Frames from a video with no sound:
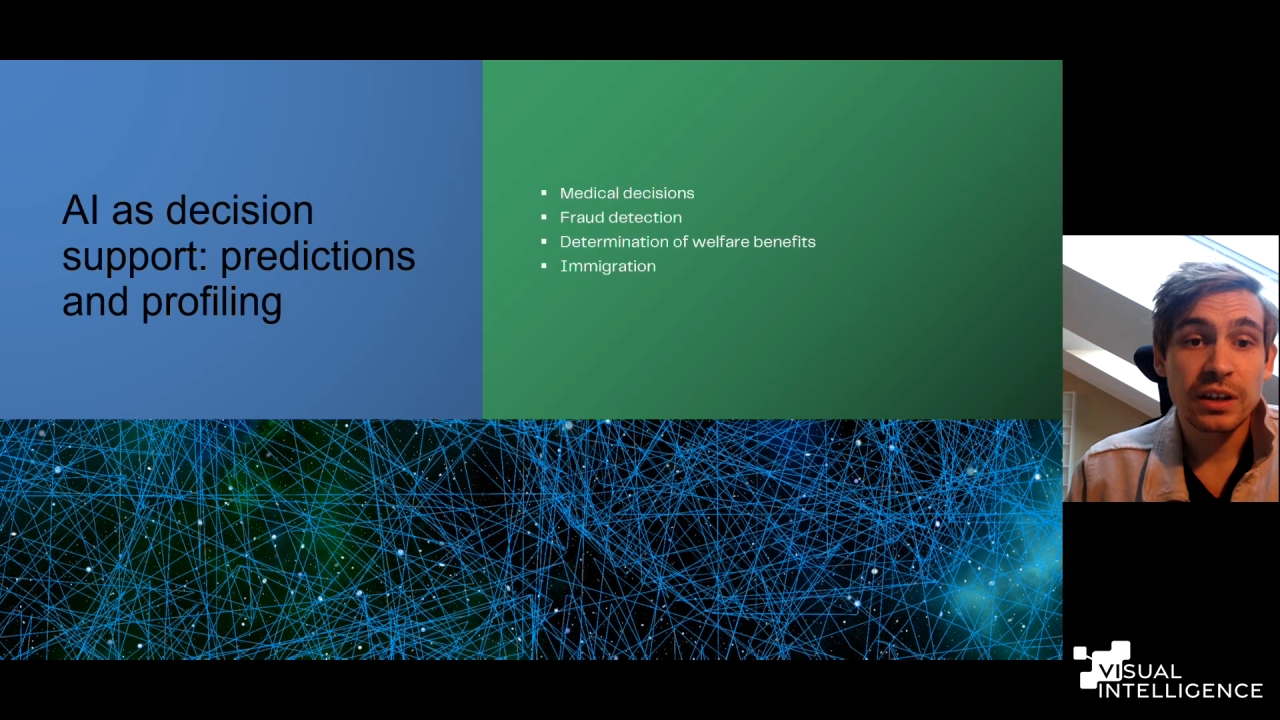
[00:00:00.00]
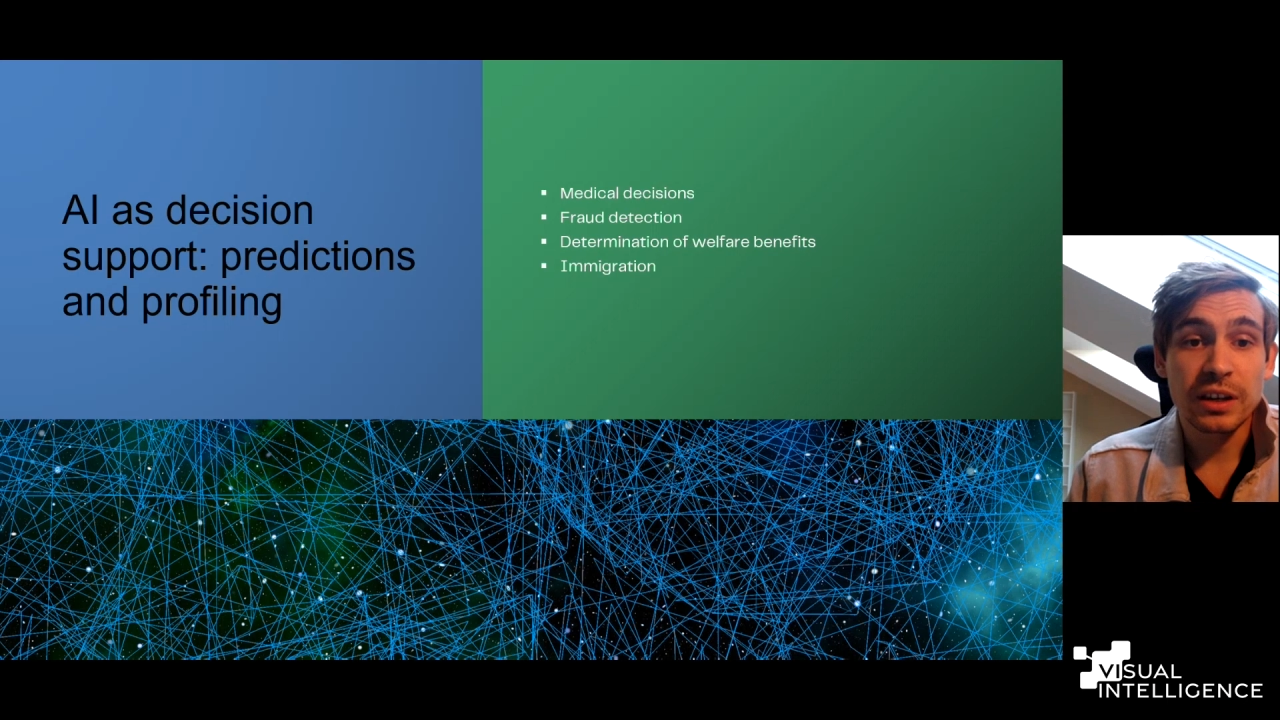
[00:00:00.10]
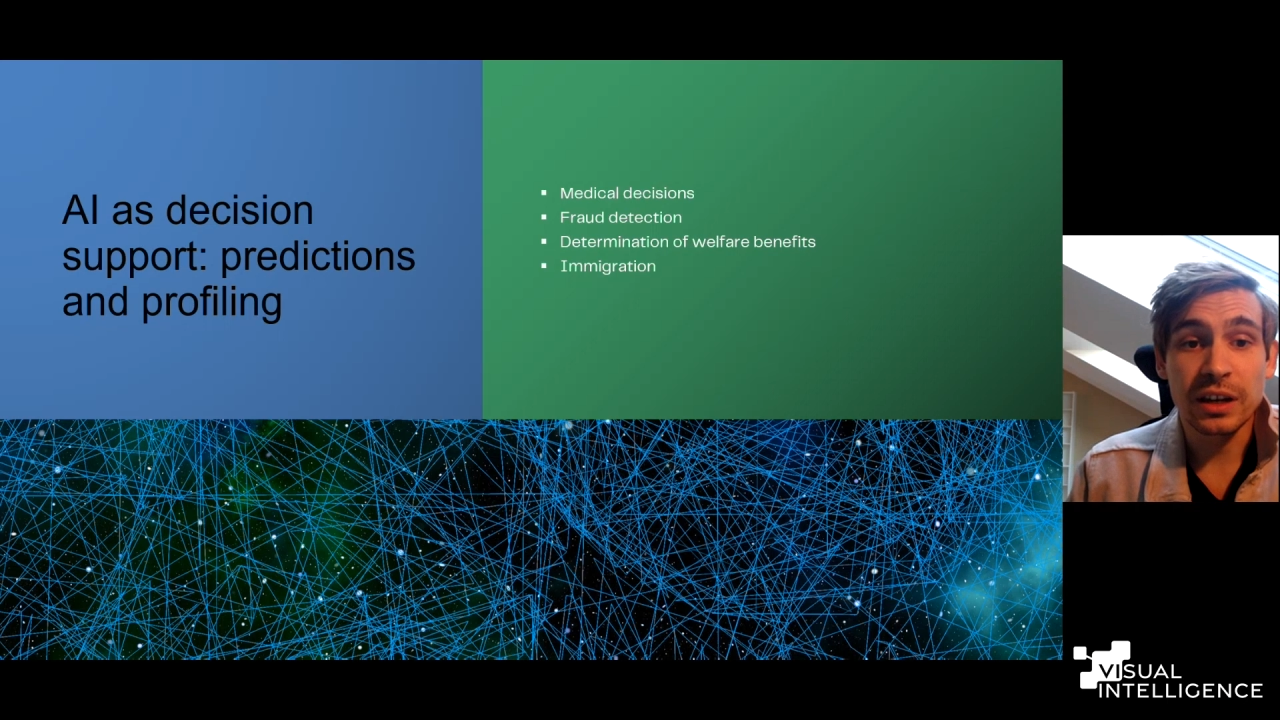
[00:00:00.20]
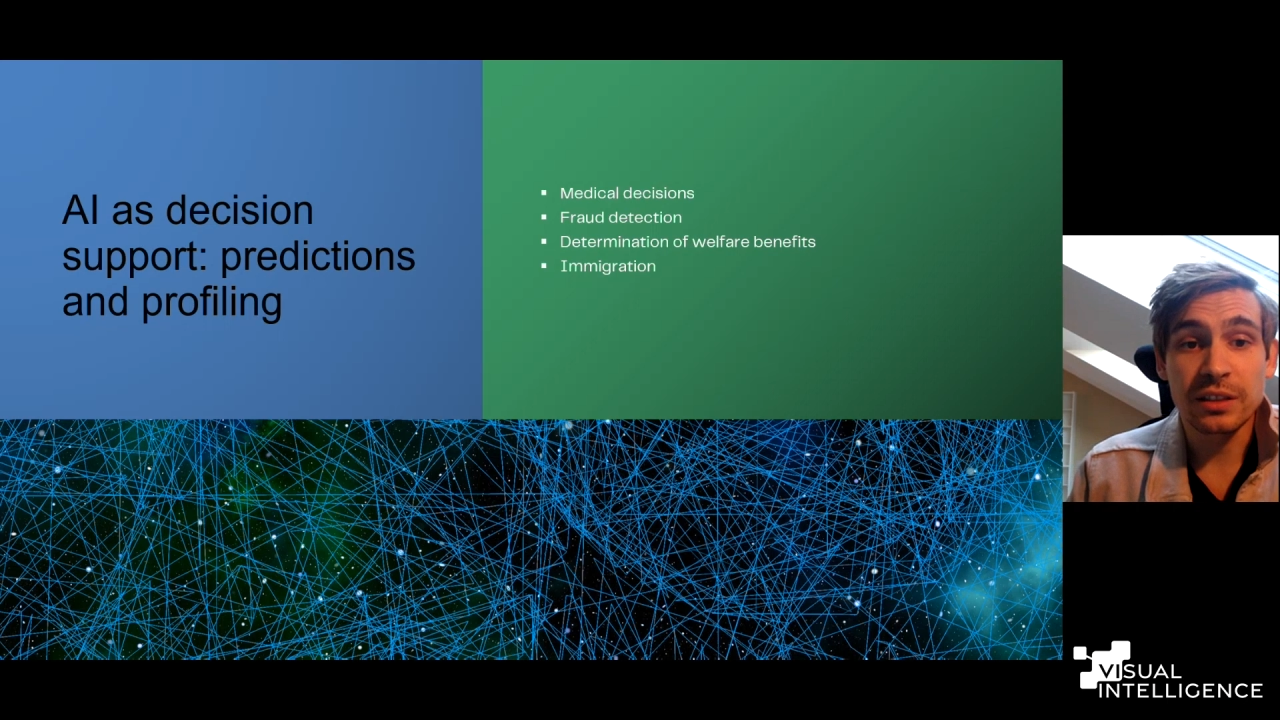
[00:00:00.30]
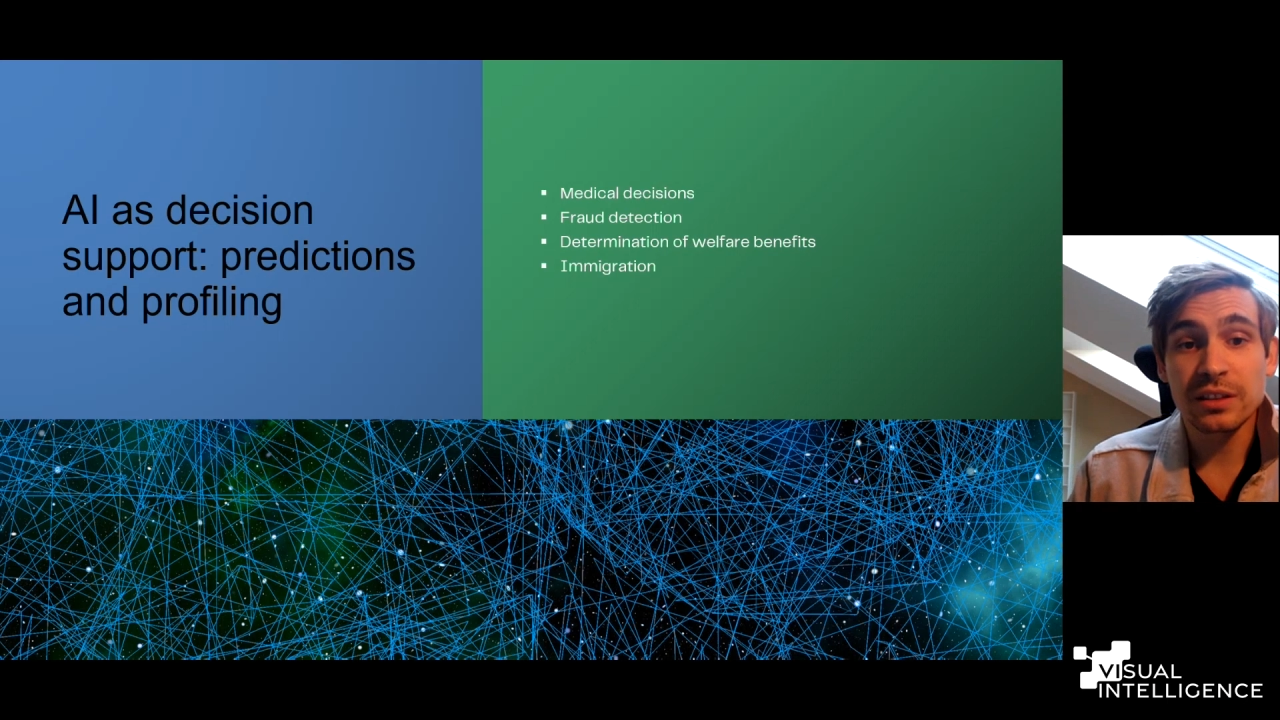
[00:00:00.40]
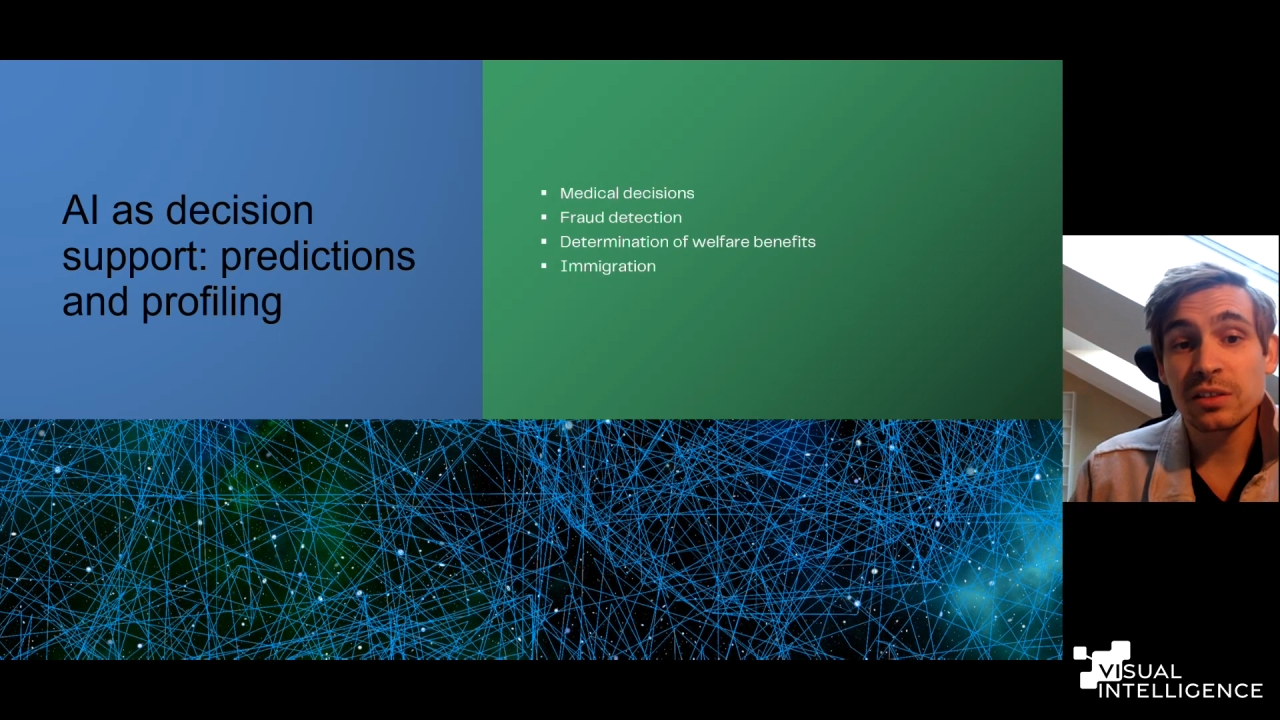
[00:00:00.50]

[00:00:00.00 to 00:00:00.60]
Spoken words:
and the